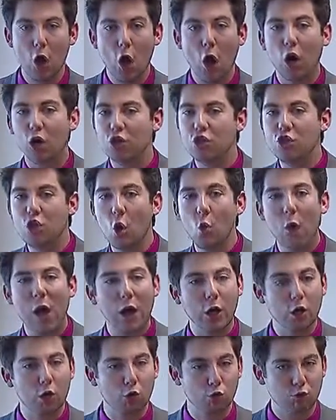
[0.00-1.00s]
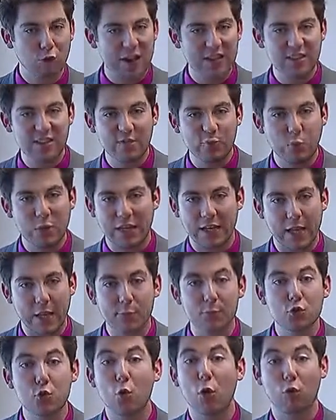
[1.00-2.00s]
are so aggressive when it
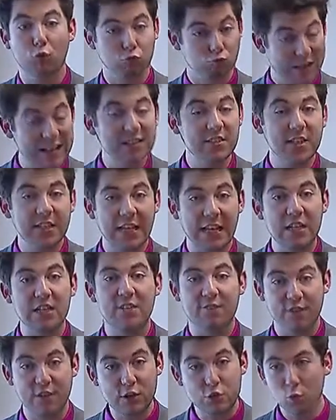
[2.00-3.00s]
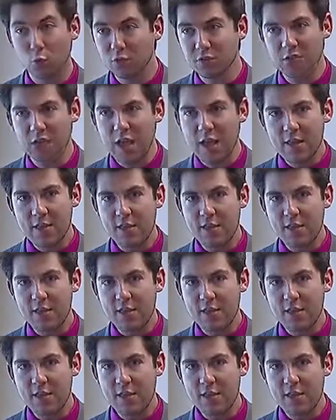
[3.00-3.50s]
comes to arresting individuals